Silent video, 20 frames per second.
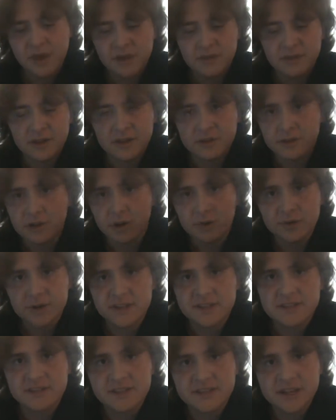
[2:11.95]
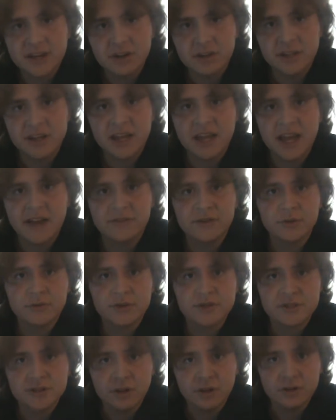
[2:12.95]
that don't necessarily have to
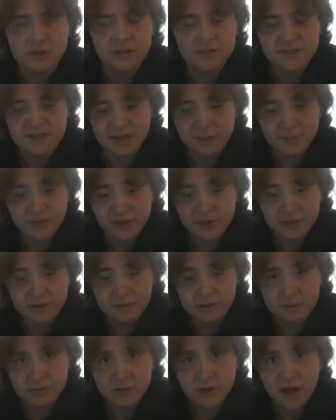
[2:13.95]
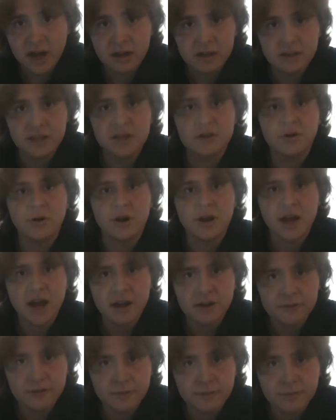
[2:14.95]
result in something ugly growing
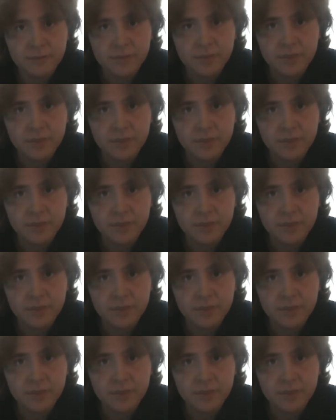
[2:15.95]
out of them.